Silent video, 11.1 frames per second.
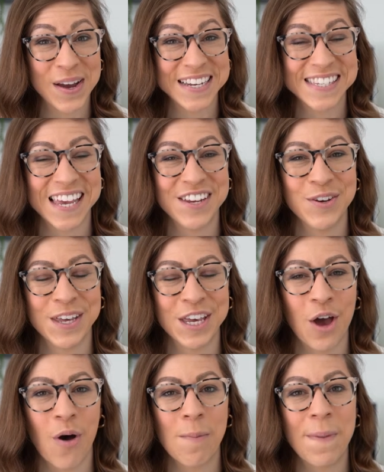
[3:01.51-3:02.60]
ways that you can
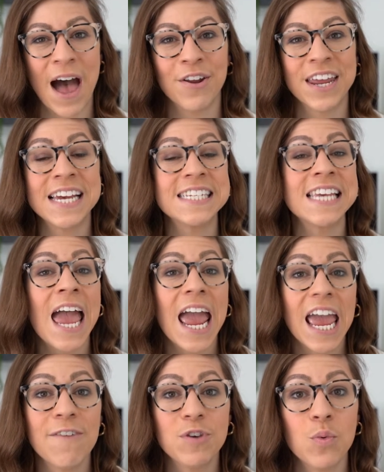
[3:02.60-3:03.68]
go about it.
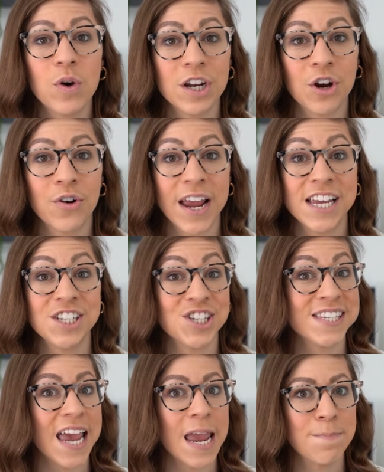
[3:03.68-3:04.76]
If you wanna create
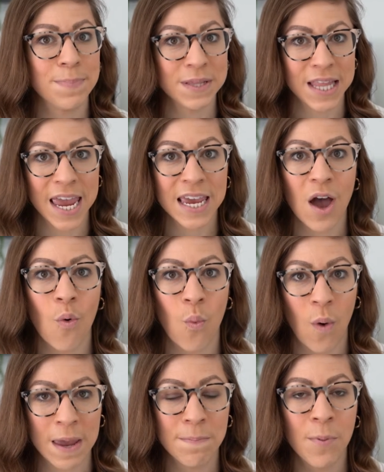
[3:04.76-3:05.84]
just a blank
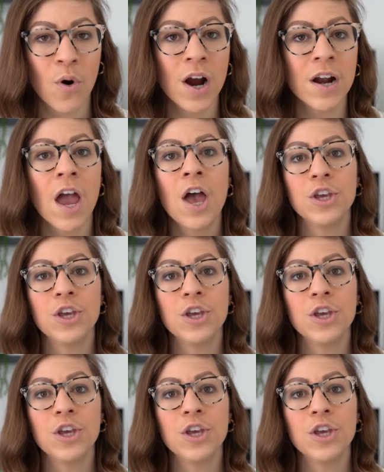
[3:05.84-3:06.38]
whiteboard,